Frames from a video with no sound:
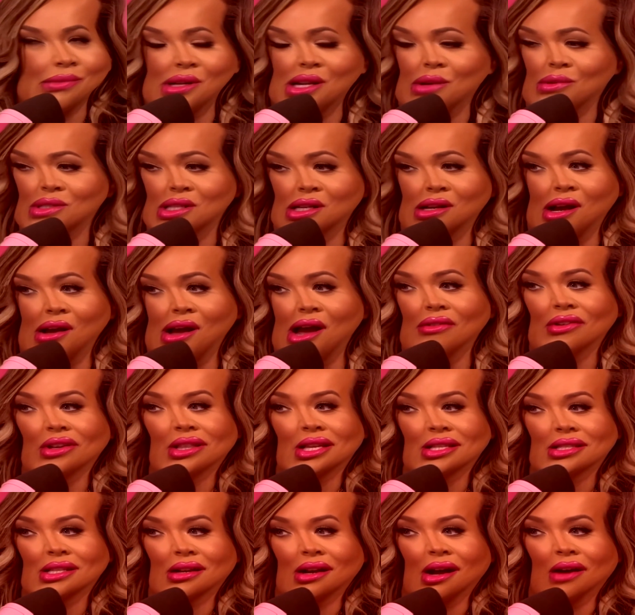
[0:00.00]
Last Monday was
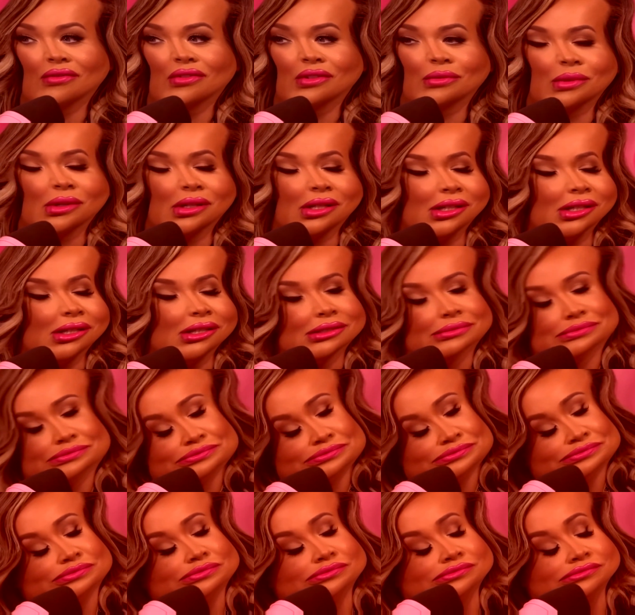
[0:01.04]
uncomfortable. Everything's uncomfortable.